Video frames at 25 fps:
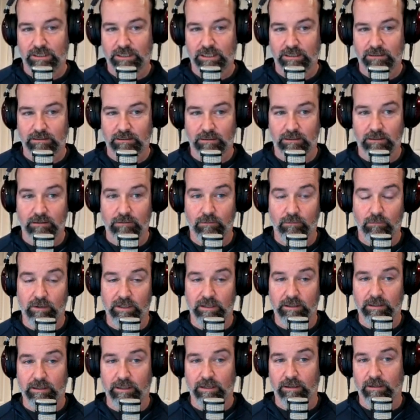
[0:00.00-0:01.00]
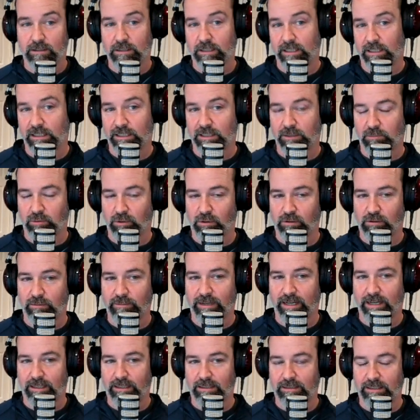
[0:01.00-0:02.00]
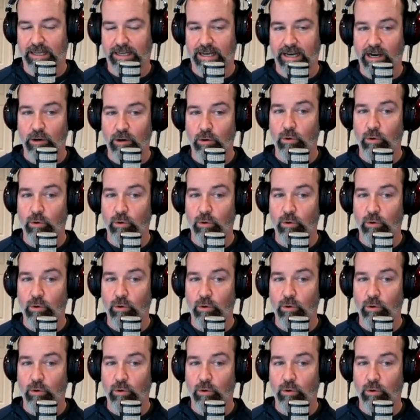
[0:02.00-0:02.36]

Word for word: either whether they're into programmatic now